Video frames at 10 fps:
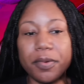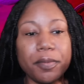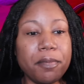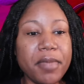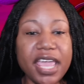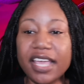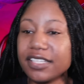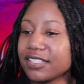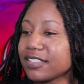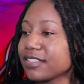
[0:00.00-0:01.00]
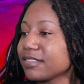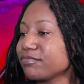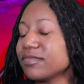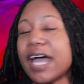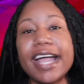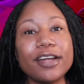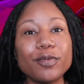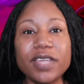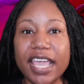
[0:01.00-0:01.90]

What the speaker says: Mixed, I don't